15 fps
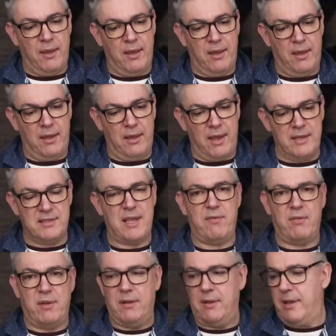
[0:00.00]
As
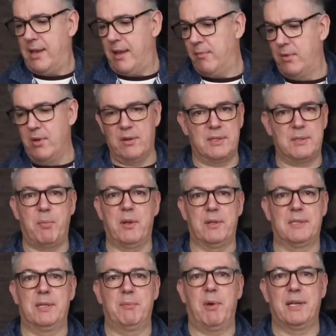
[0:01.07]
ever, I am not
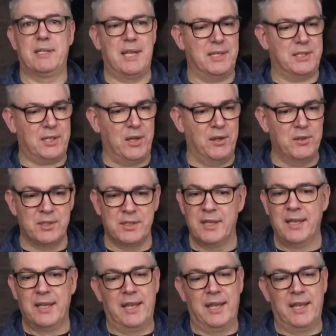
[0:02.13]
sponsored by Tesco's.